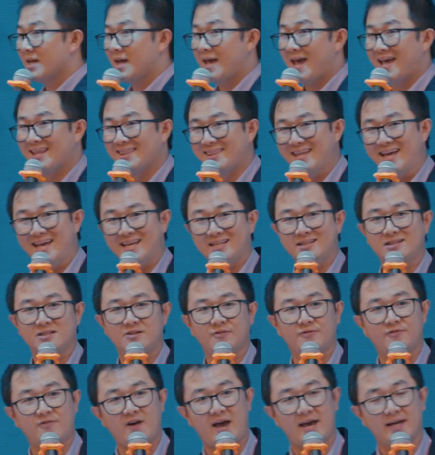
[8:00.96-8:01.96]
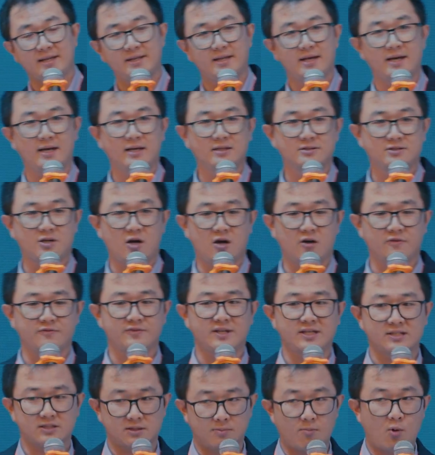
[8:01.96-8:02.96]
And then the findings of
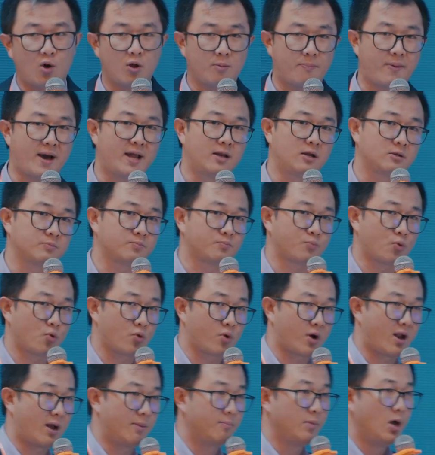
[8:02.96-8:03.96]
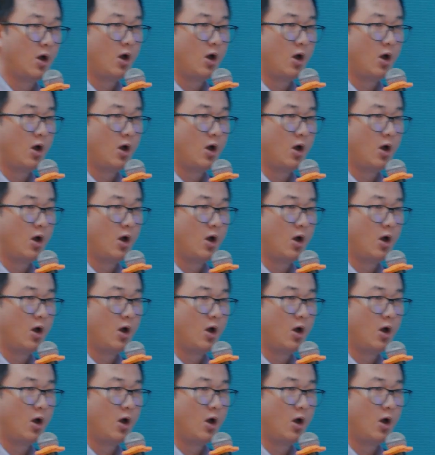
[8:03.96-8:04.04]
this small pilot program